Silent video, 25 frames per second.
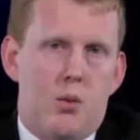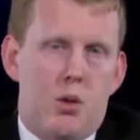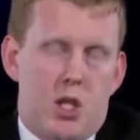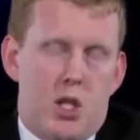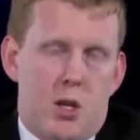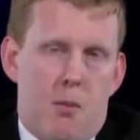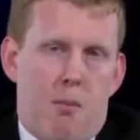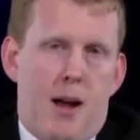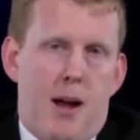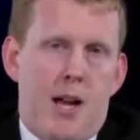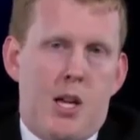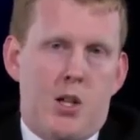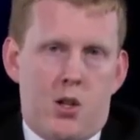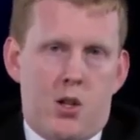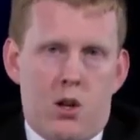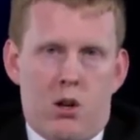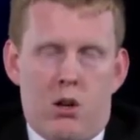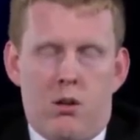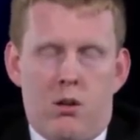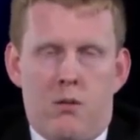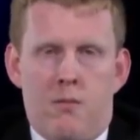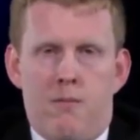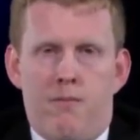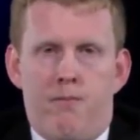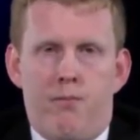which are based
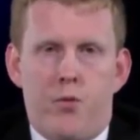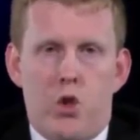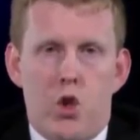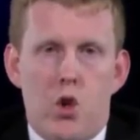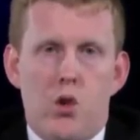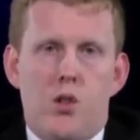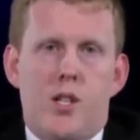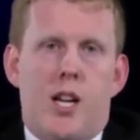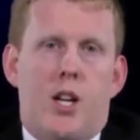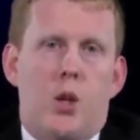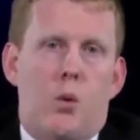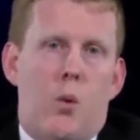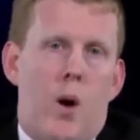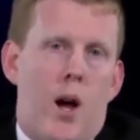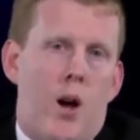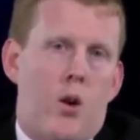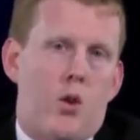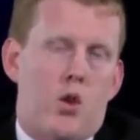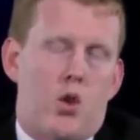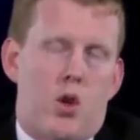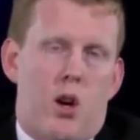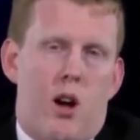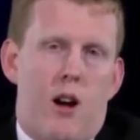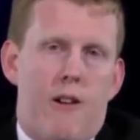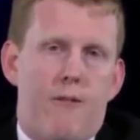on New South
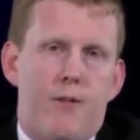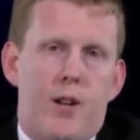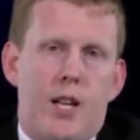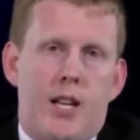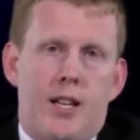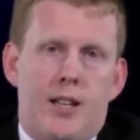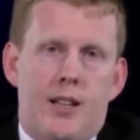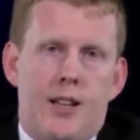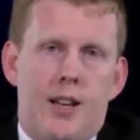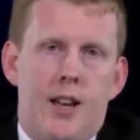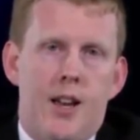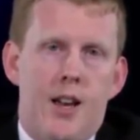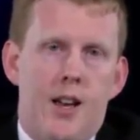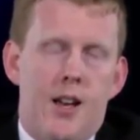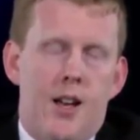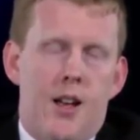Wales drafting,